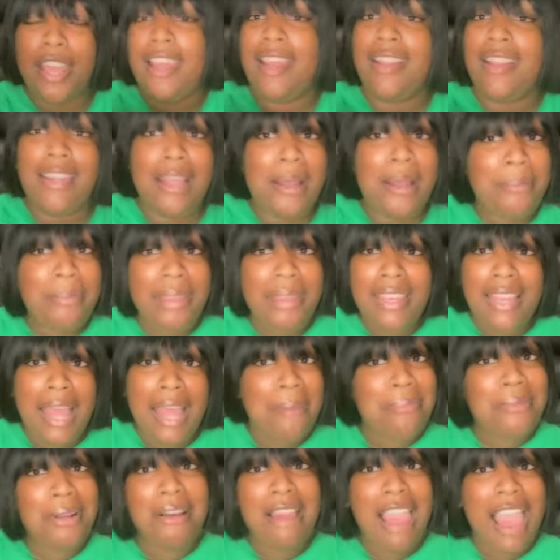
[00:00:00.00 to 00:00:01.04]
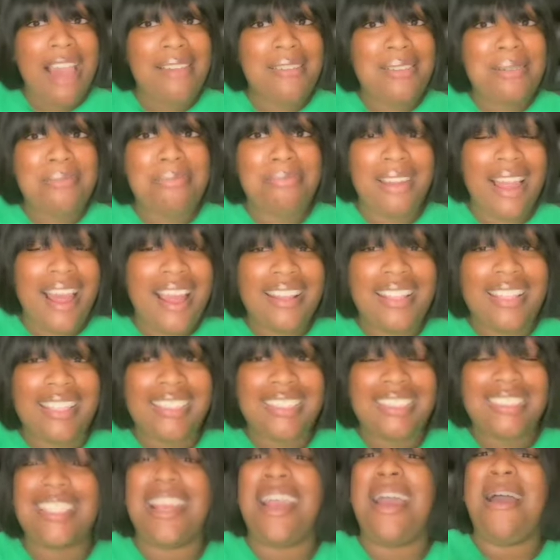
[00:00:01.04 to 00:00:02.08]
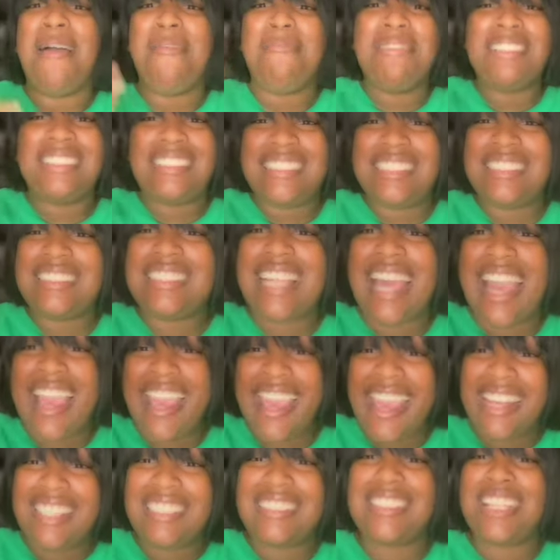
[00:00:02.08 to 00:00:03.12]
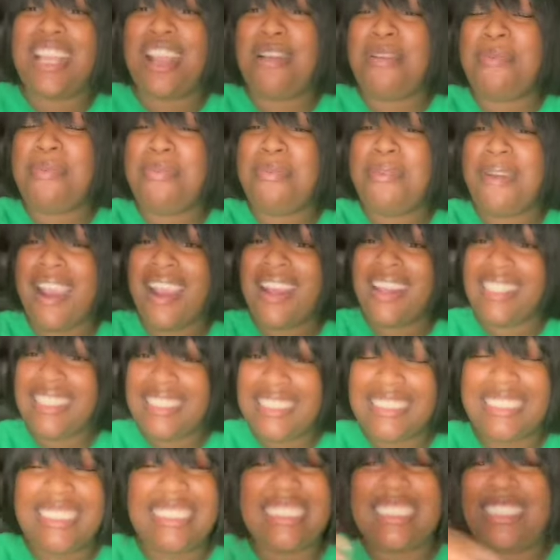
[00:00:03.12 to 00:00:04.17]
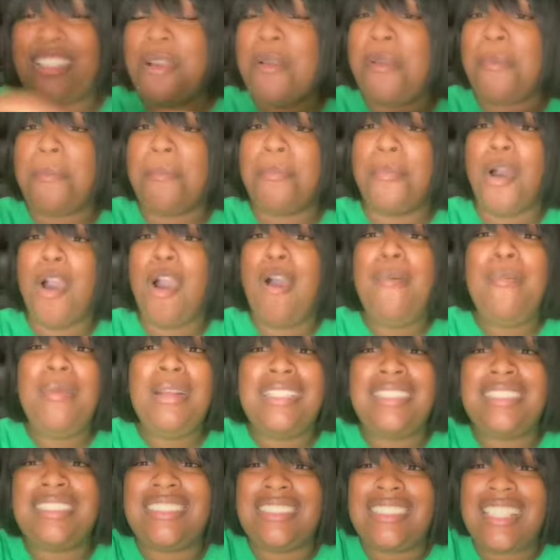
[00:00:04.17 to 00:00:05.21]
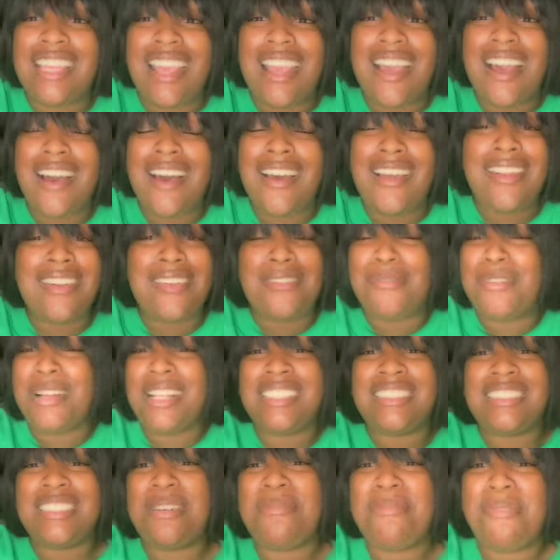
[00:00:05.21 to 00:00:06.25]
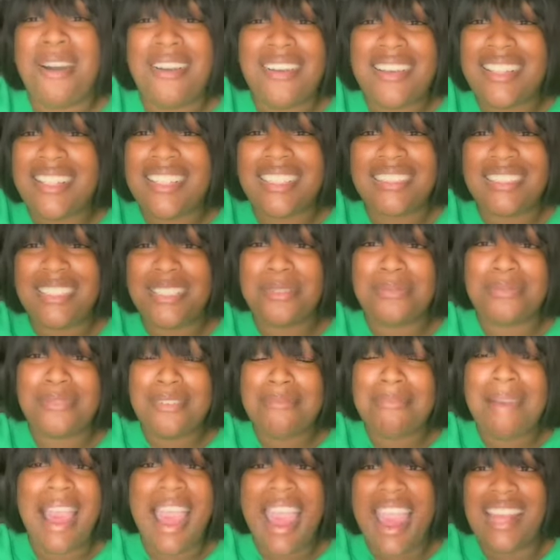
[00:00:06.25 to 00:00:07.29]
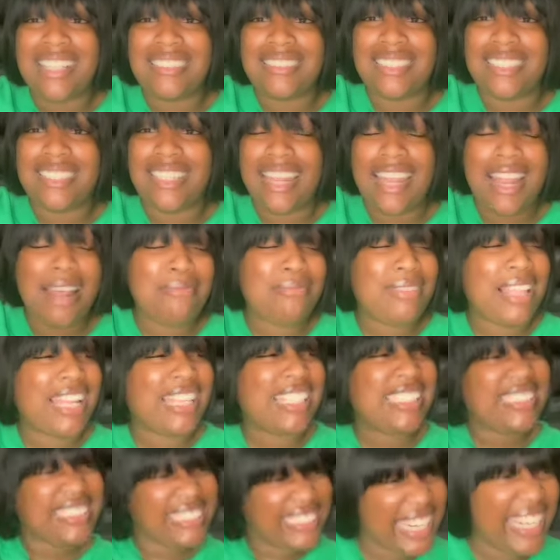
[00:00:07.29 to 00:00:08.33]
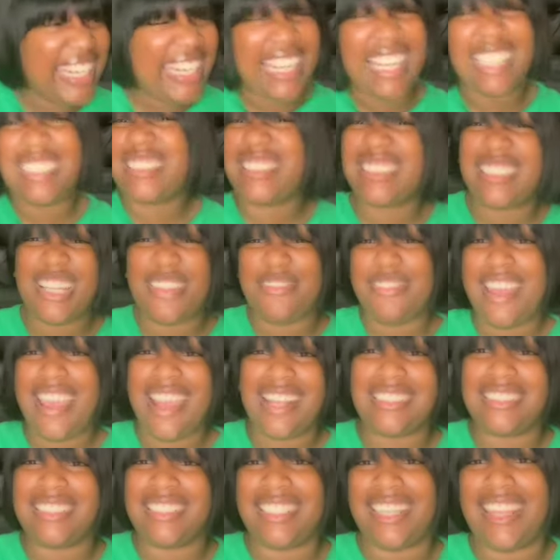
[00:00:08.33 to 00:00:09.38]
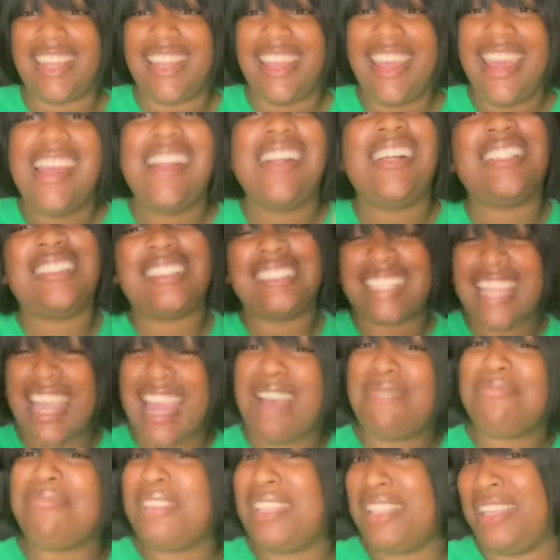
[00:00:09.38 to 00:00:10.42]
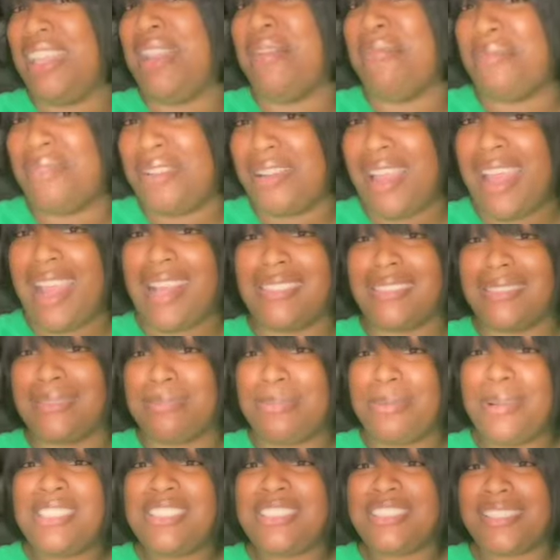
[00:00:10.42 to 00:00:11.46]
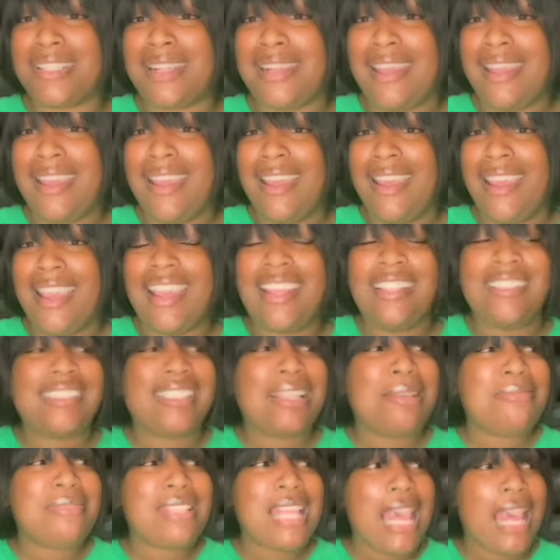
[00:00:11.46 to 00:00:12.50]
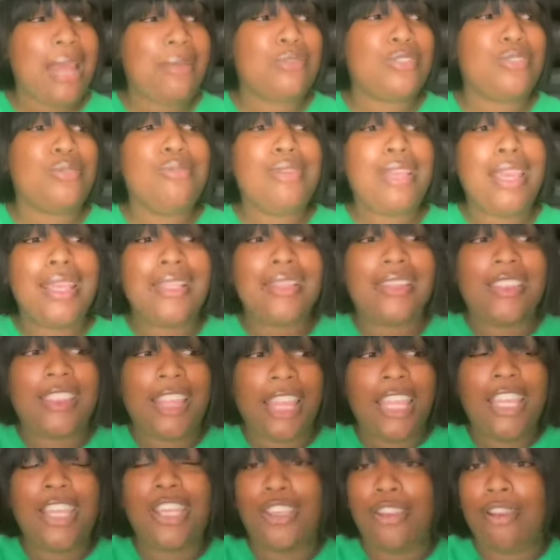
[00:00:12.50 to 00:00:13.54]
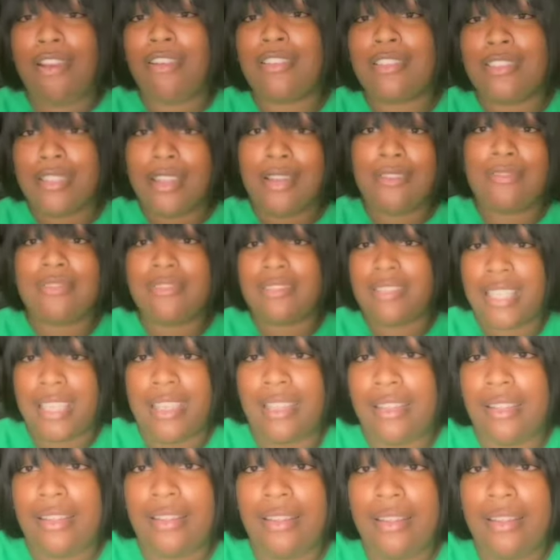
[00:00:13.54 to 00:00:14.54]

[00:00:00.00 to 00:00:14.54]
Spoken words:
Don't mean I'm gonna have no blockage. But since I asked her prior, just moments into walking into the room, I asked her that. I'm like, dang, I should never asked her that. Because now I'm thinking I'm going to have some pressure. And sometimes you can think yourself sick.